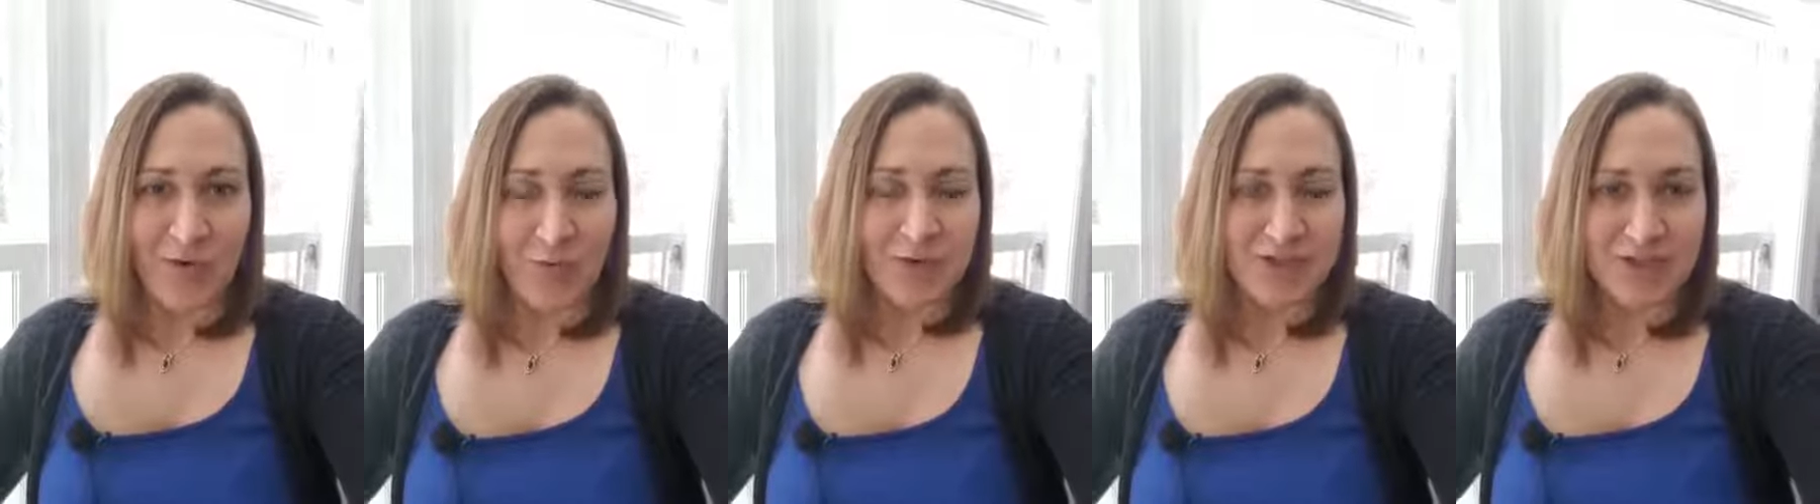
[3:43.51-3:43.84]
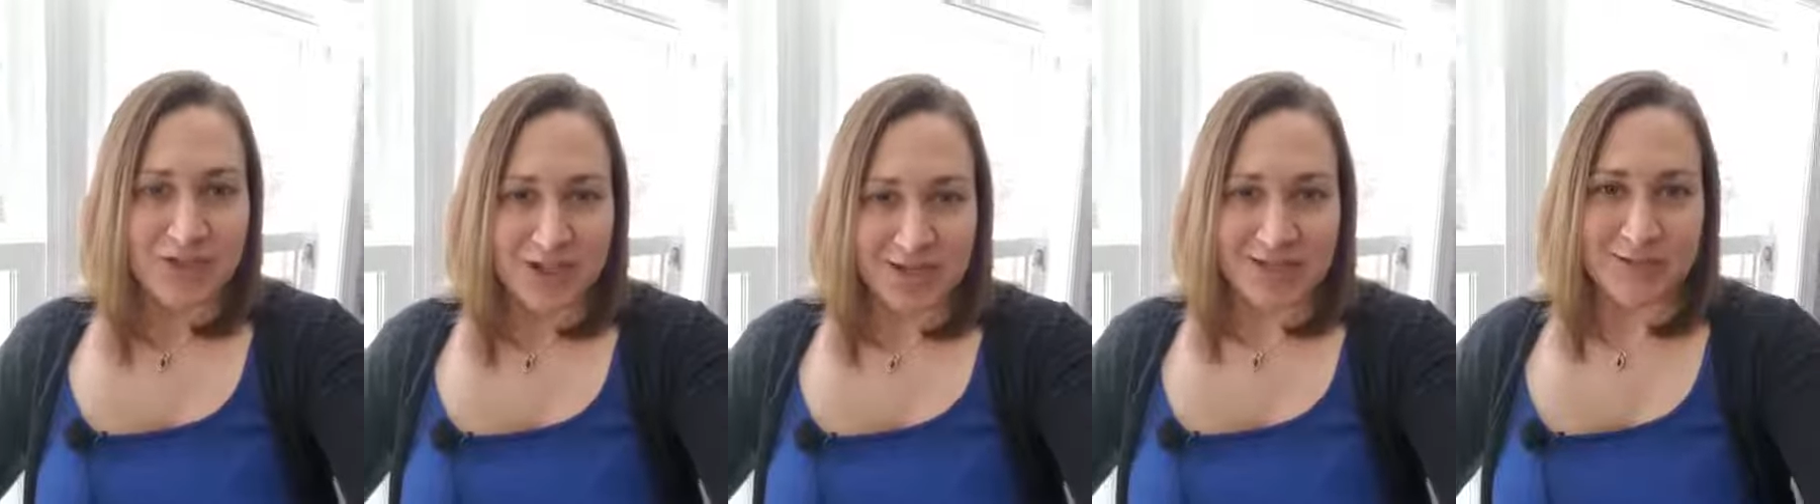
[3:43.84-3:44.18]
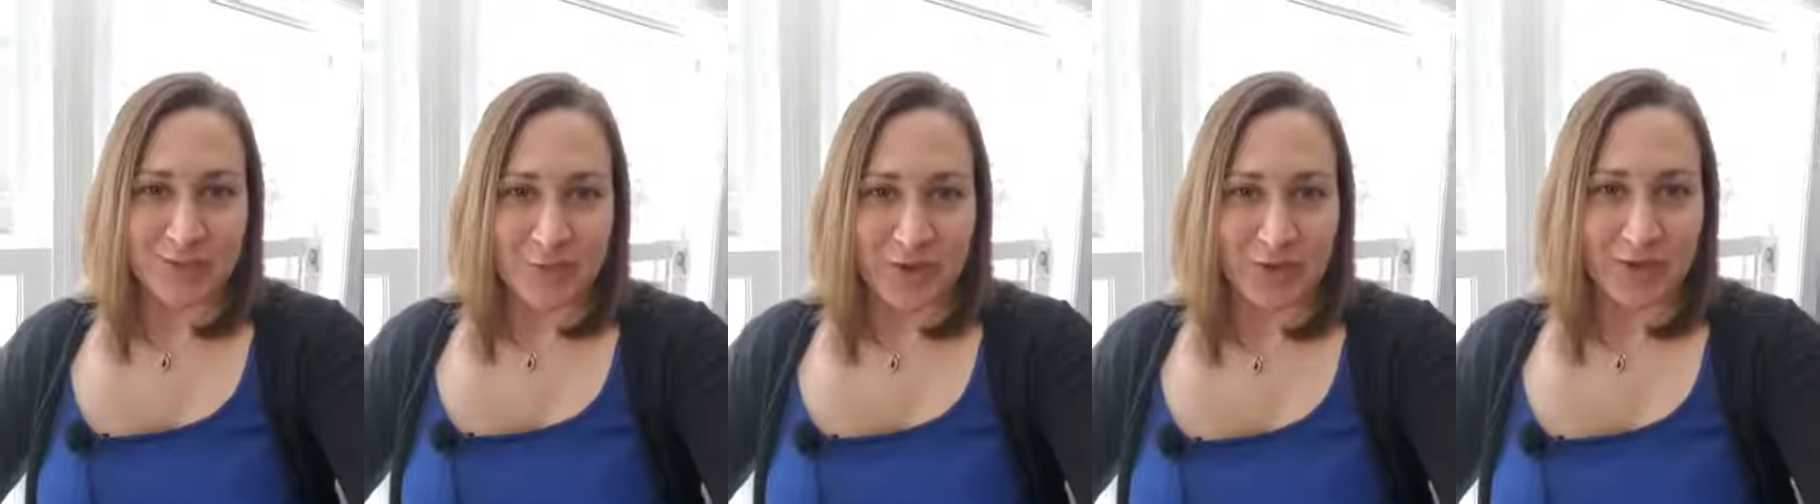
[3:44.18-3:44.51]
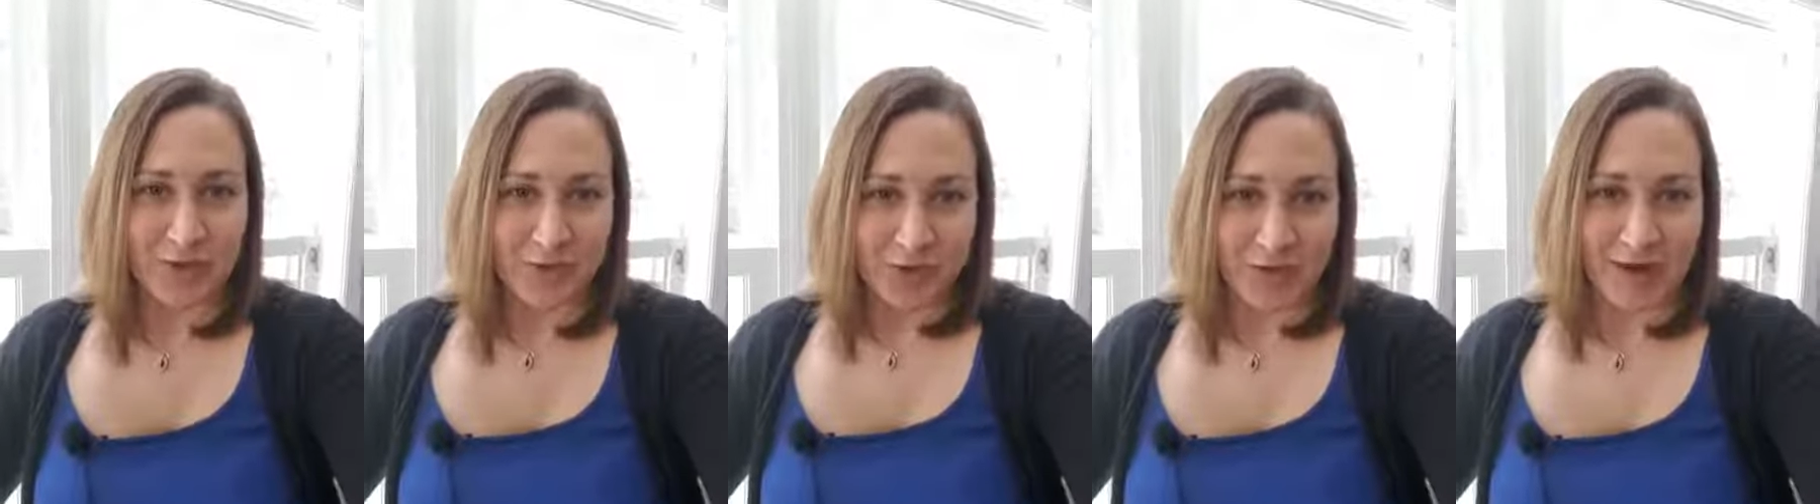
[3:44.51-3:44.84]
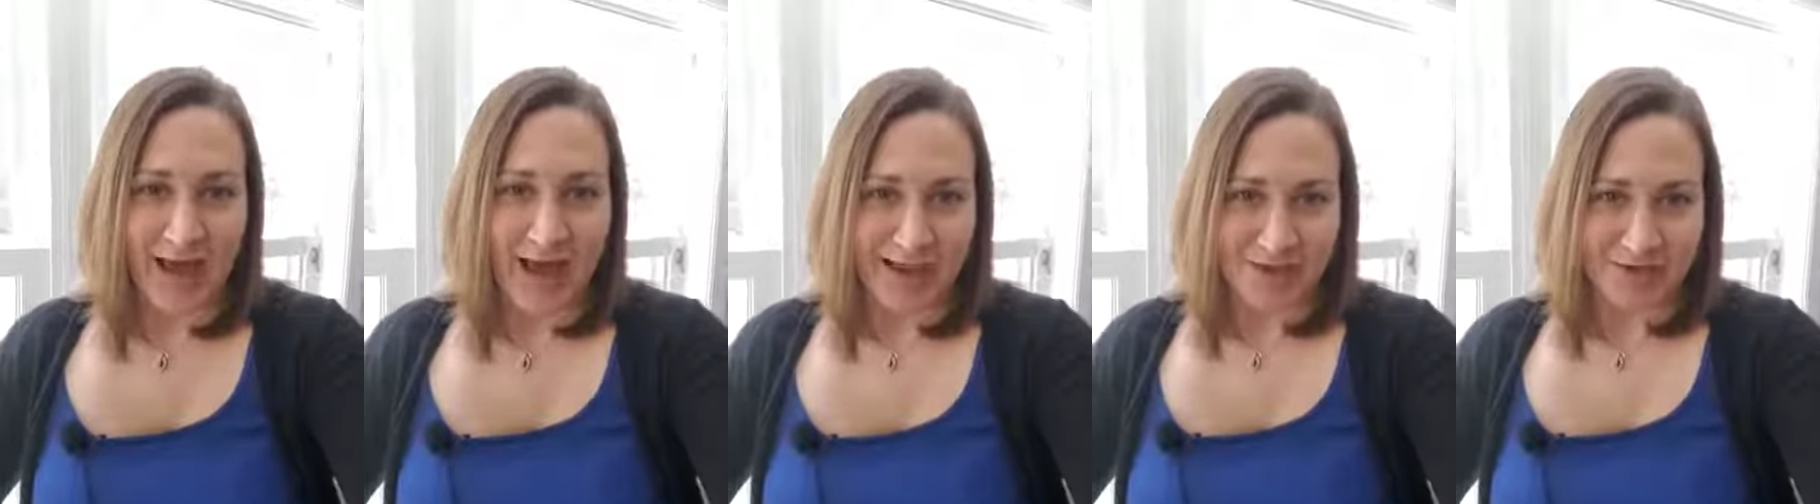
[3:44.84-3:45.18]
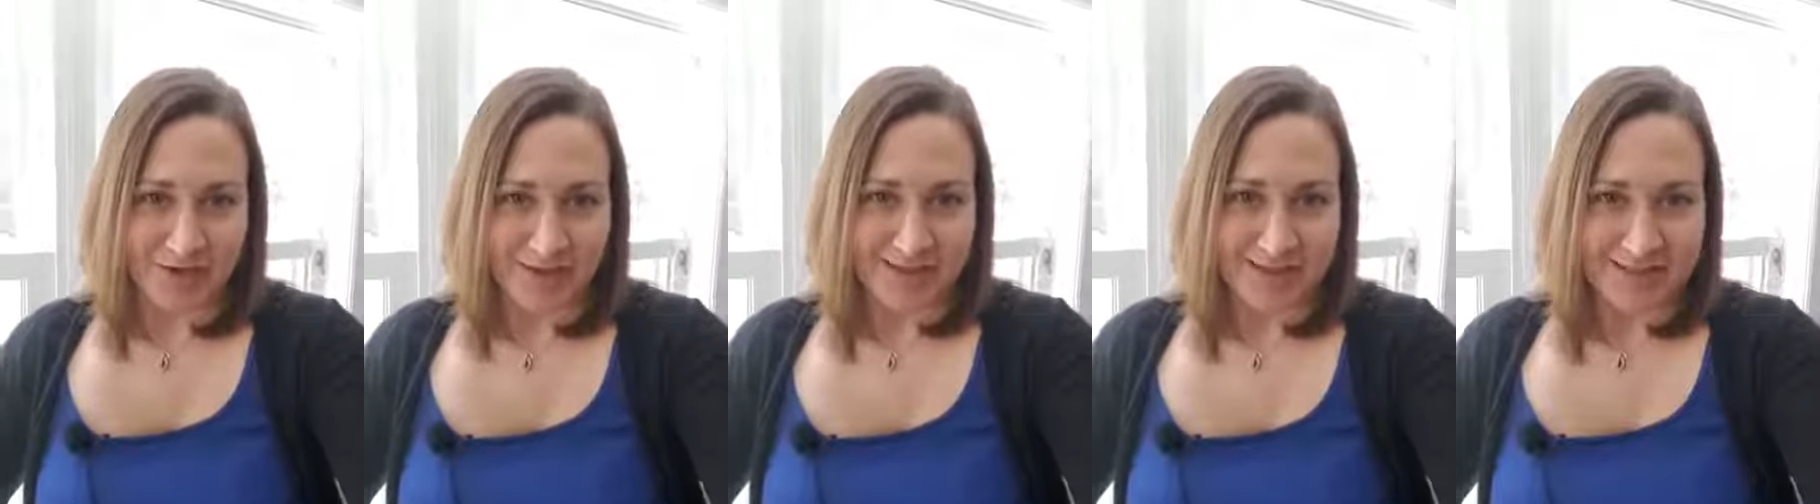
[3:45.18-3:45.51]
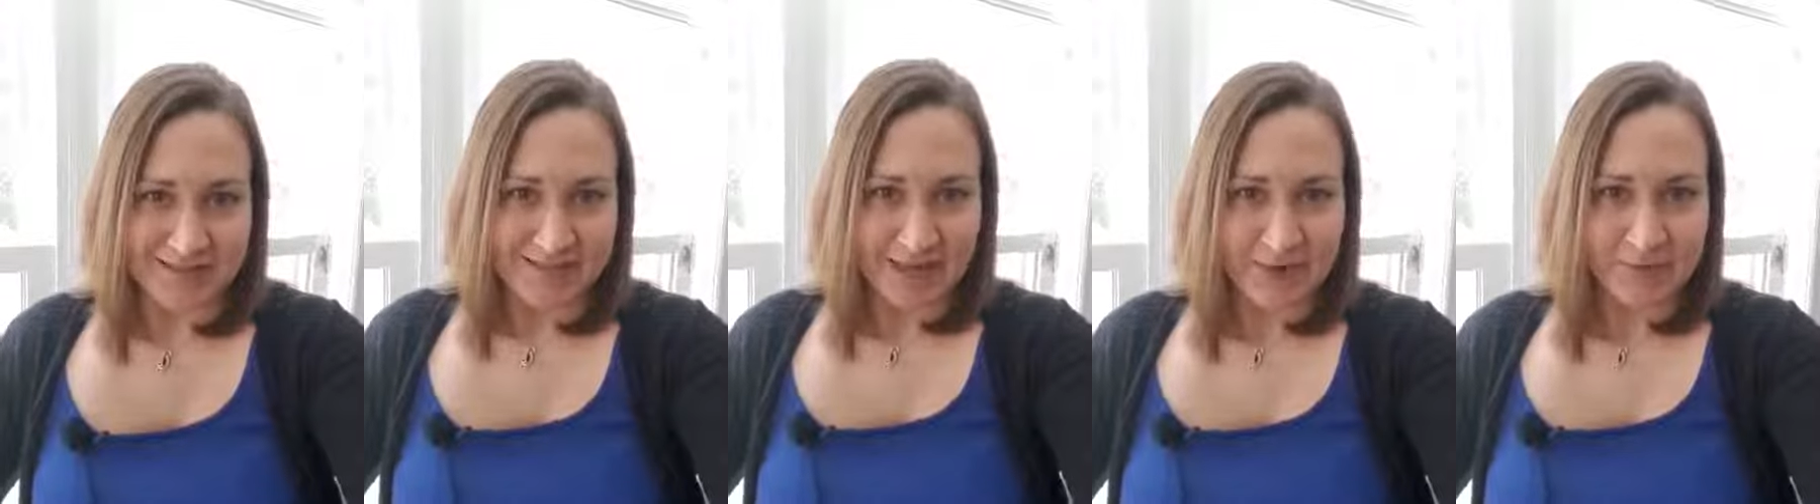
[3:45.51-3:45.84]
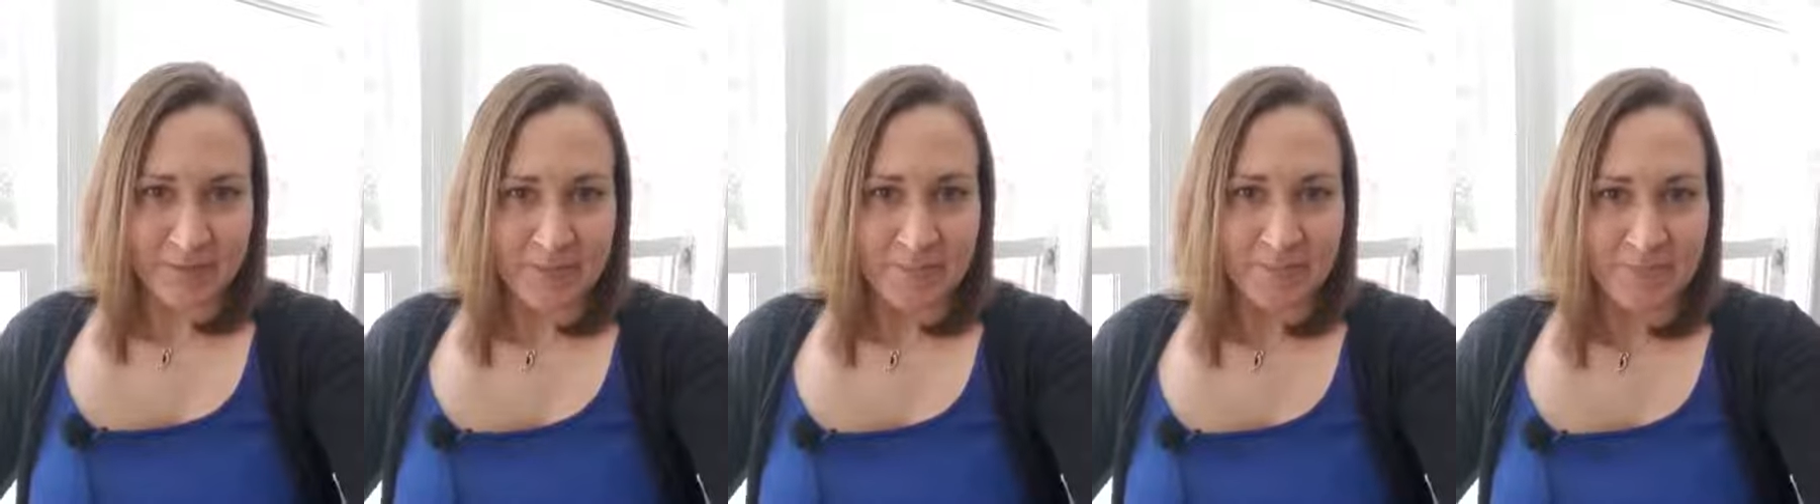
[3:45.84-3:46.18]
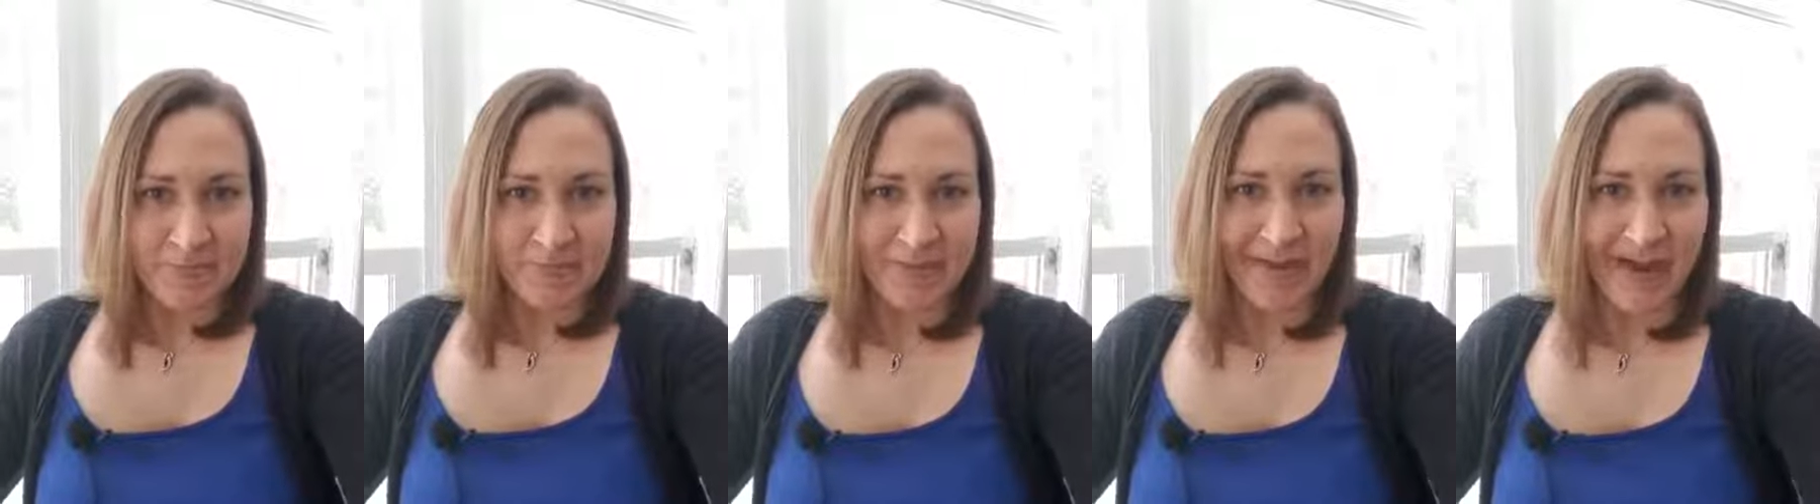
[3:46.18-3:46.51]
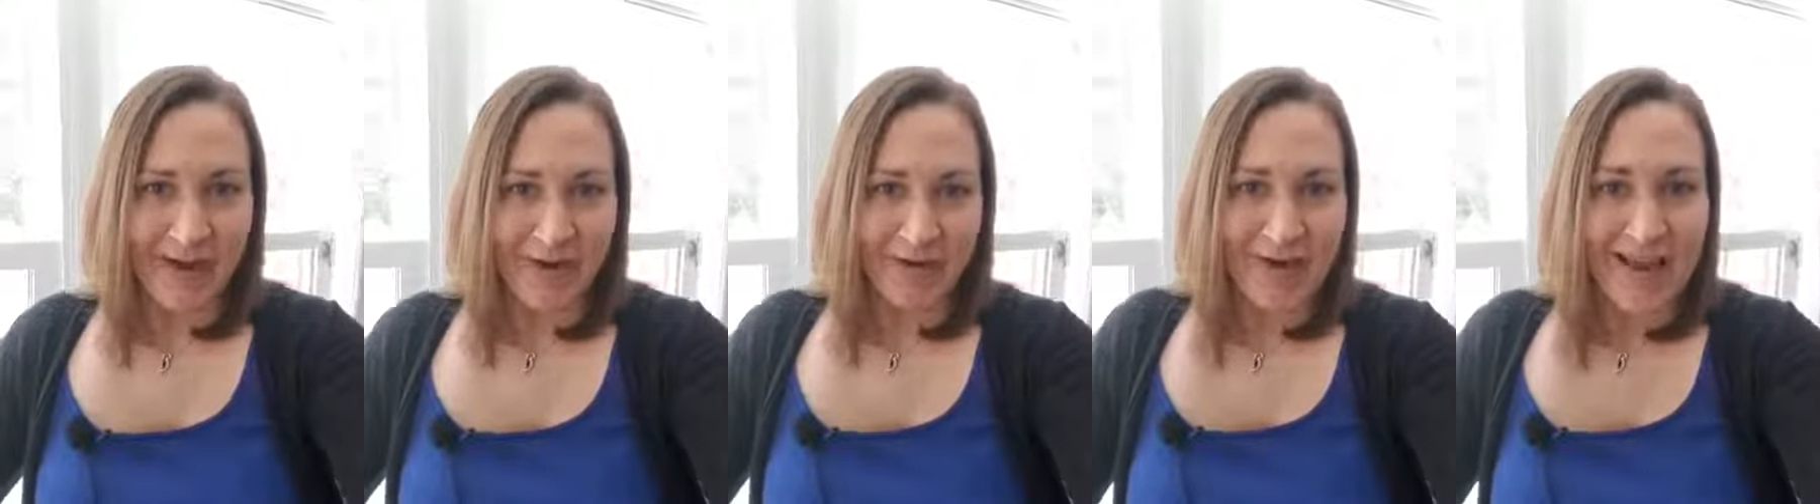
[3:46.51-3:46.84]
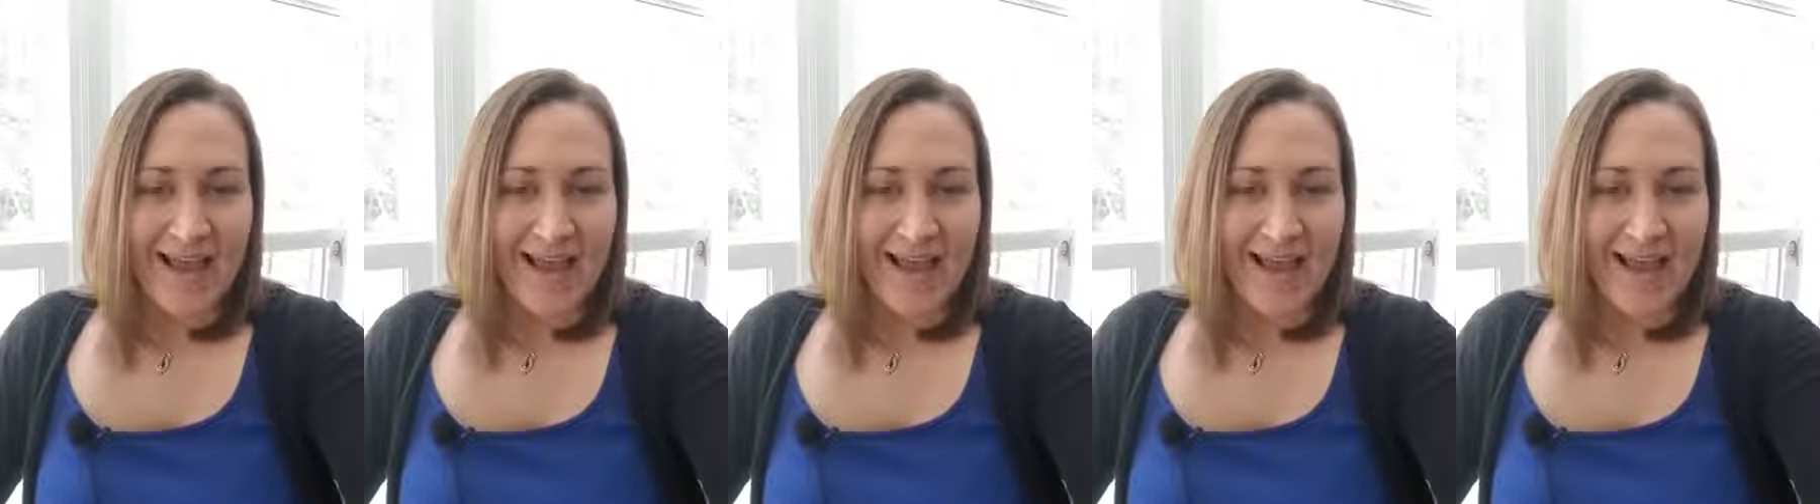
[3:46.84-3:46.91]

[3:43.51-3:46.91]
We just want the good hydrating stuff. Now,